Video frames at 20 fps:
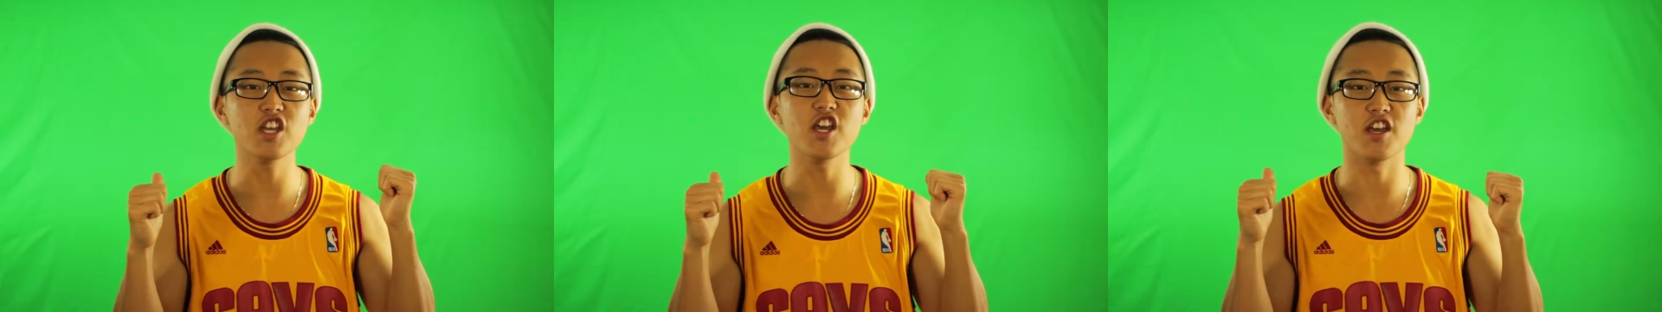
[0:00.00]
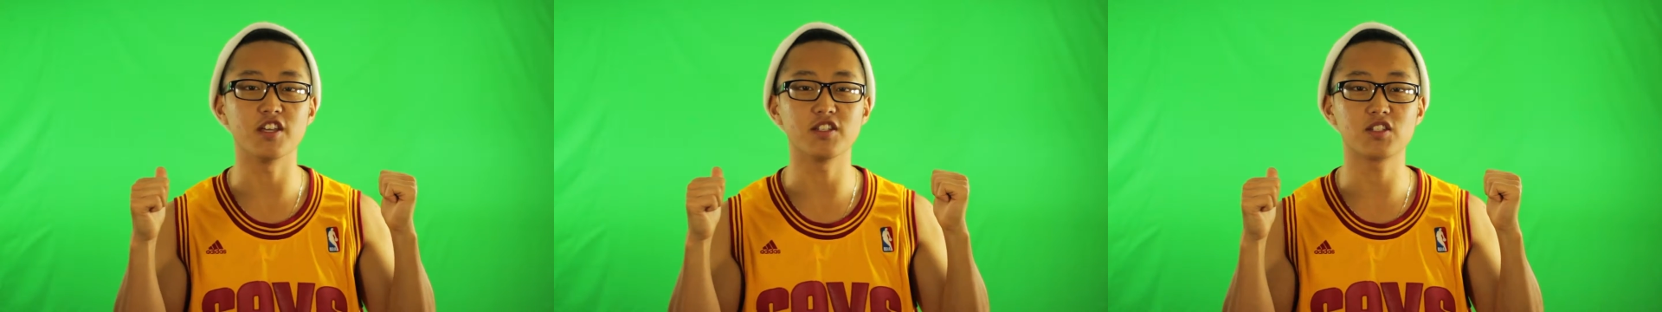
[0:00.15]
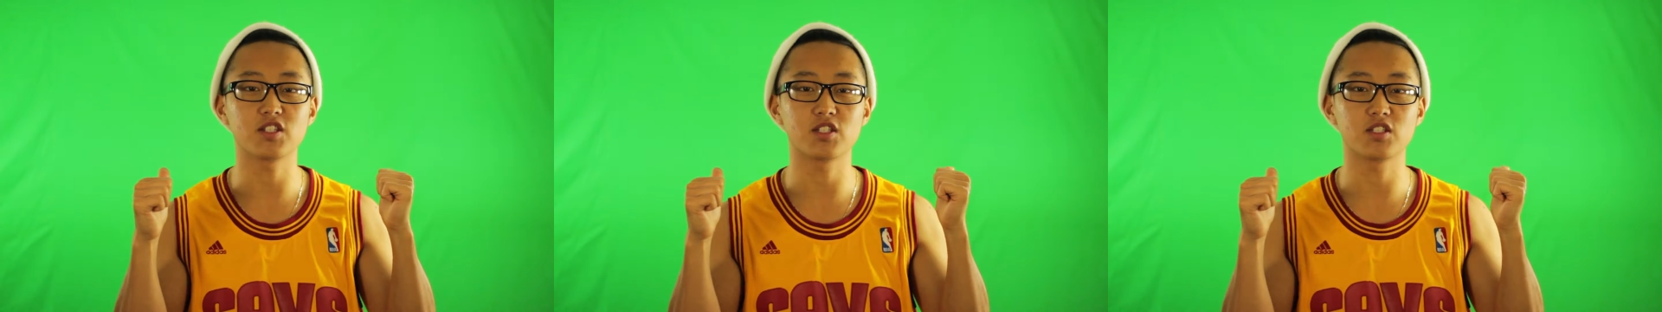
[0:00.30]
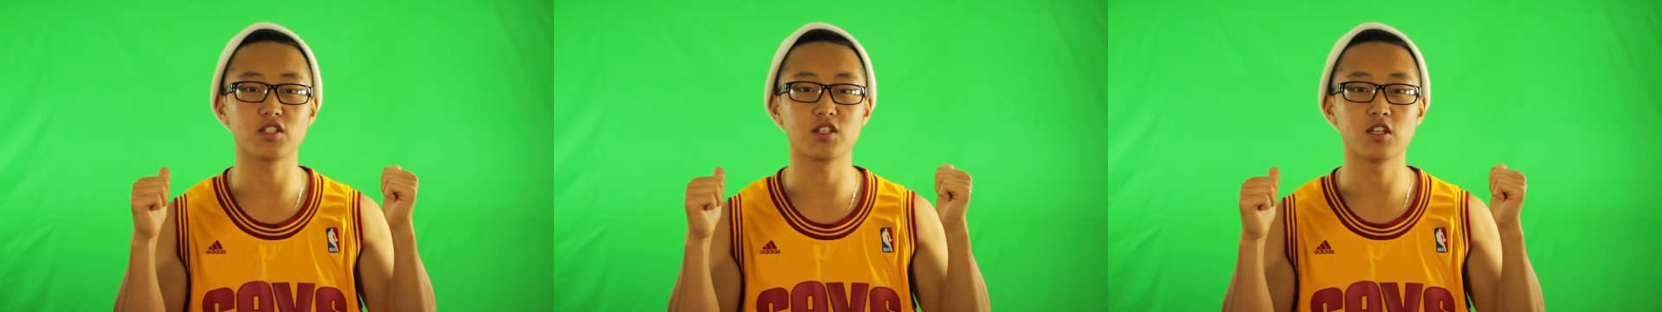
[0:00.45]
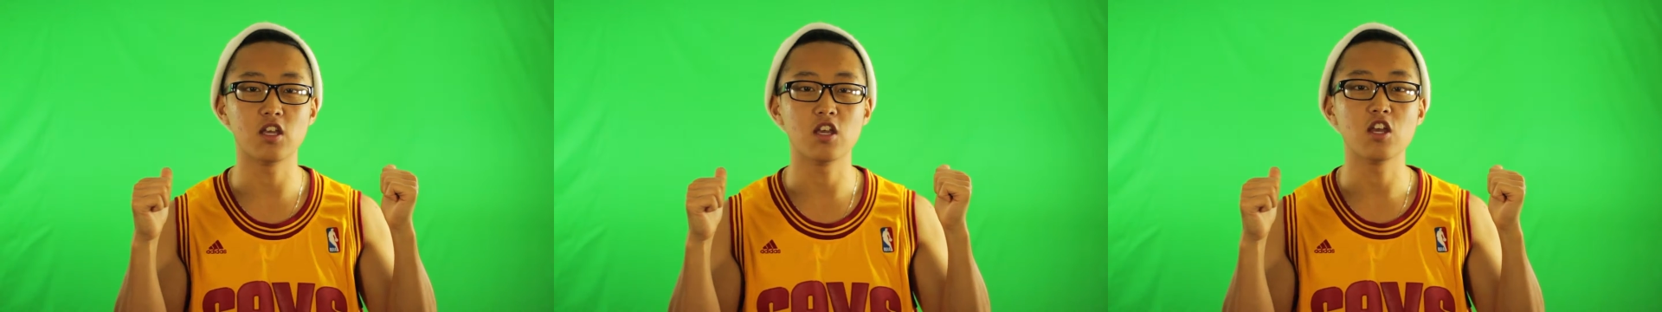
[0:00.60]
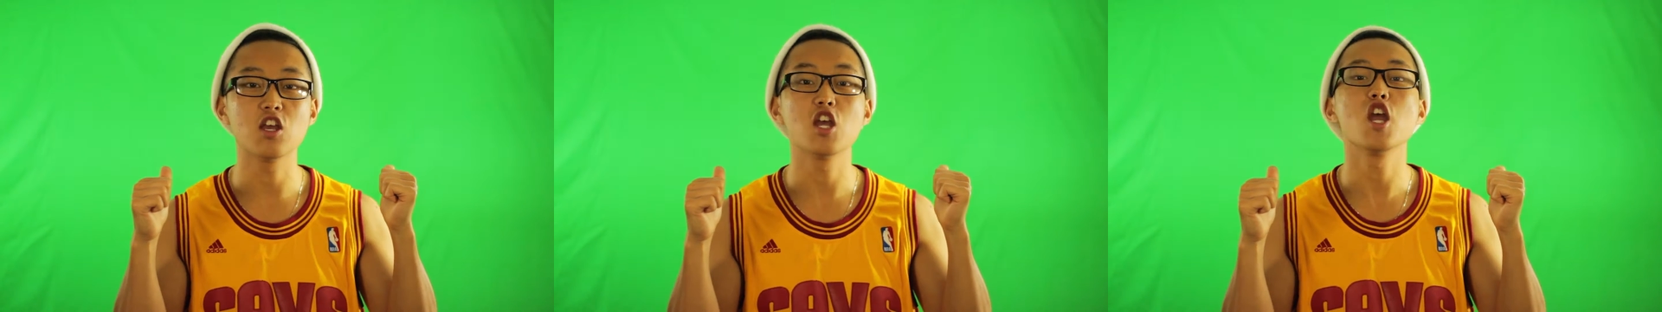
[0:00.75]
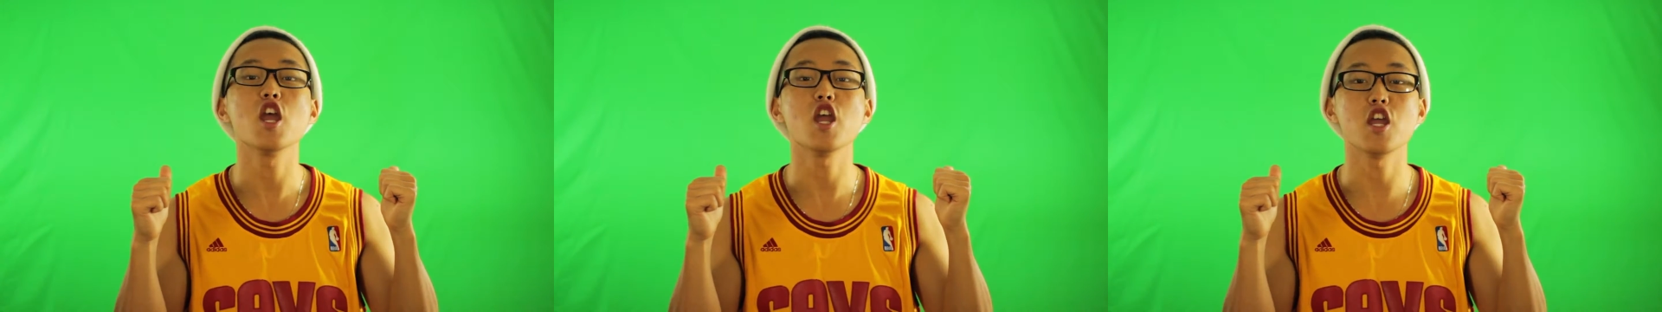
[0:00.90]
this
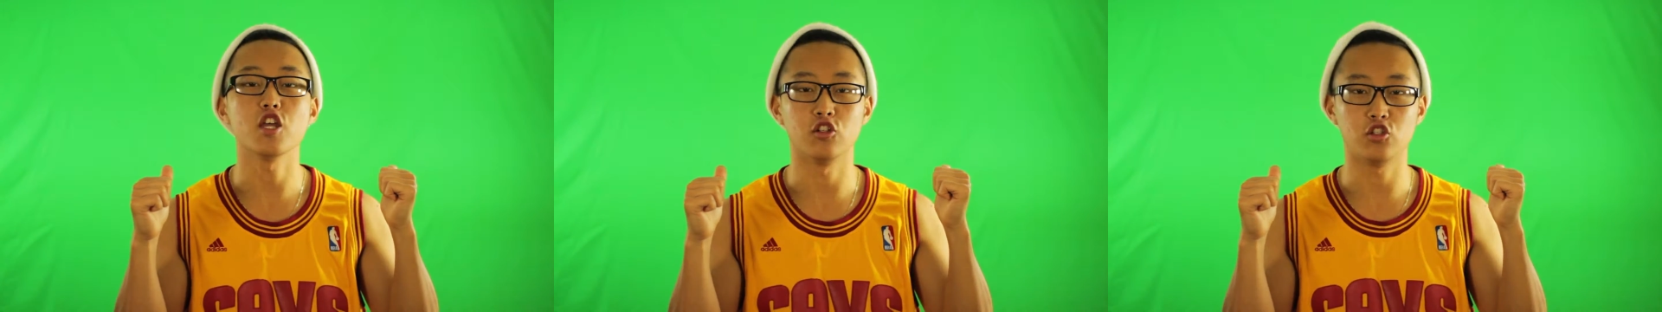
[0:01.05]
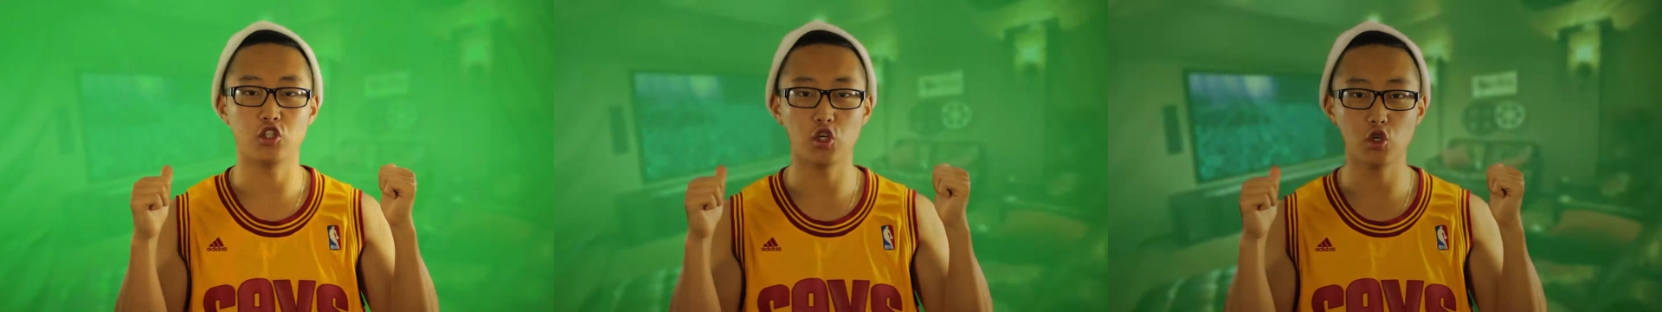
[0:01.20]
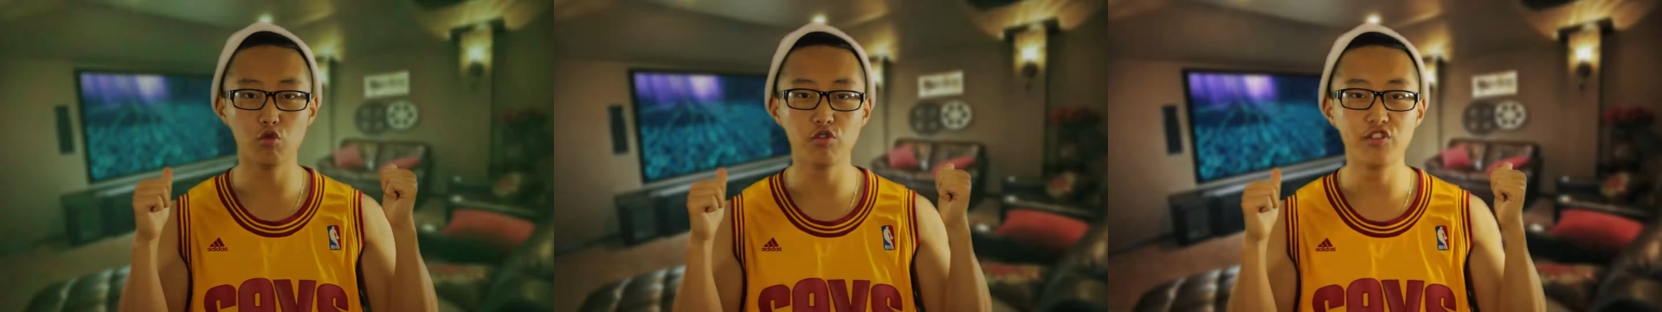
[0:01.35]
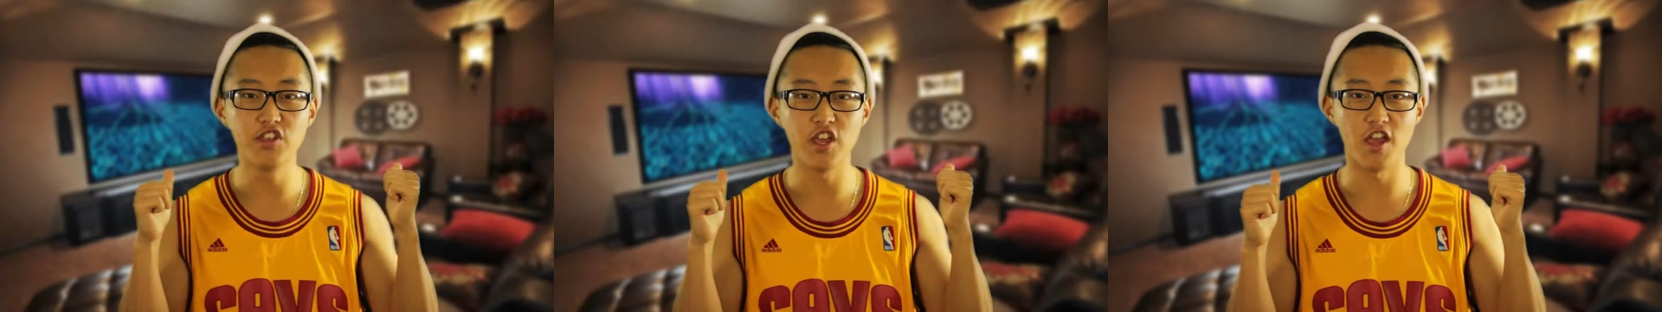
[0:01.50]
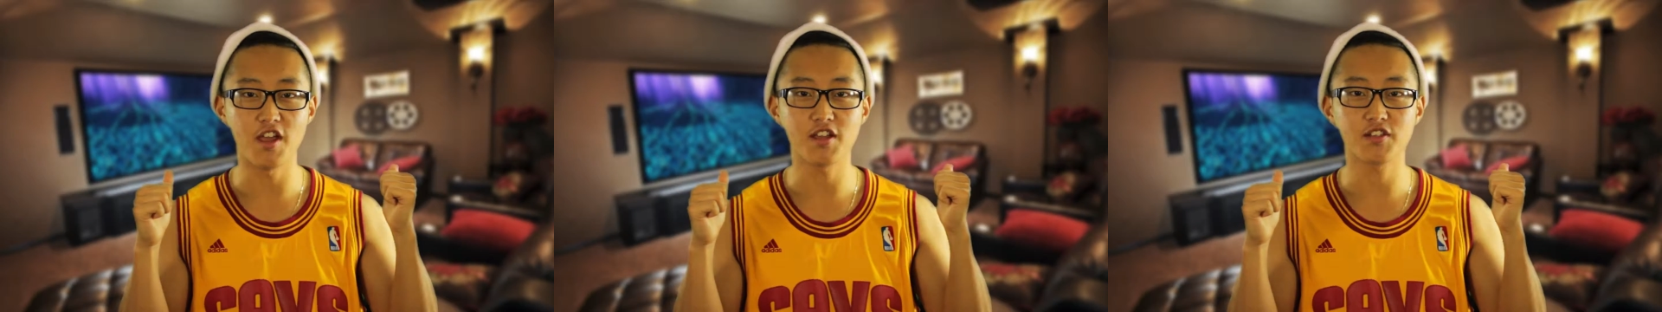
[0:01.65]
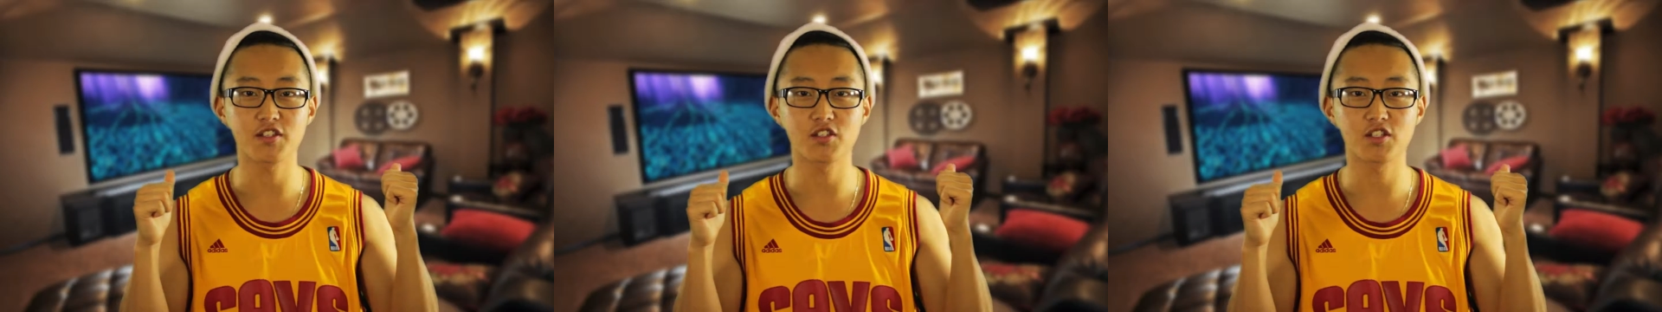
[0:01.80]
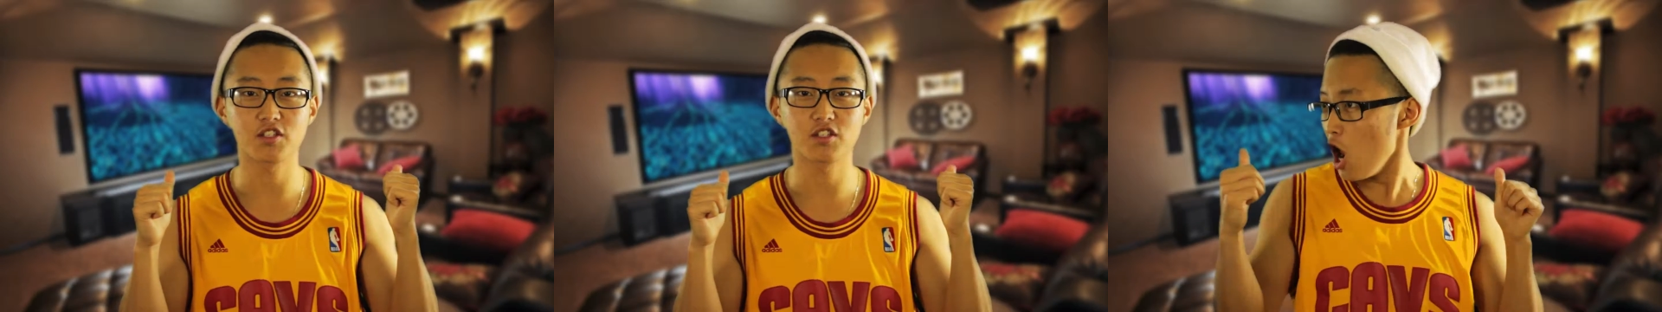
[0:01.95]
into
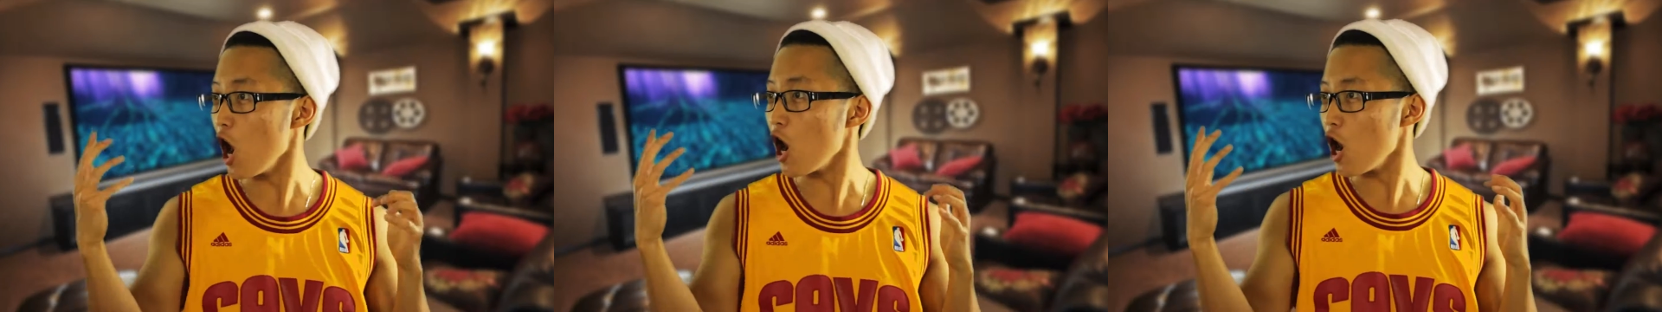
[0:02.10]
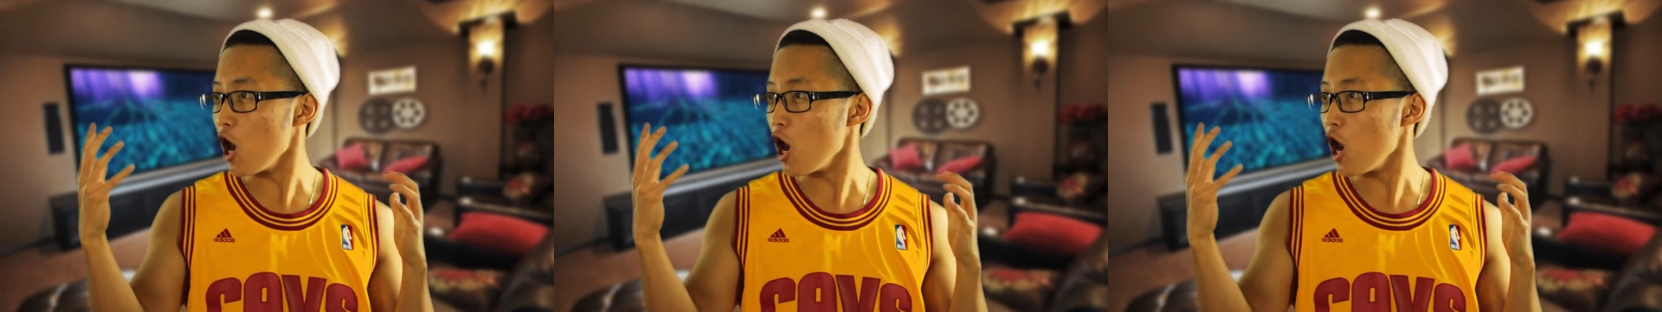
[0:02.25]
this.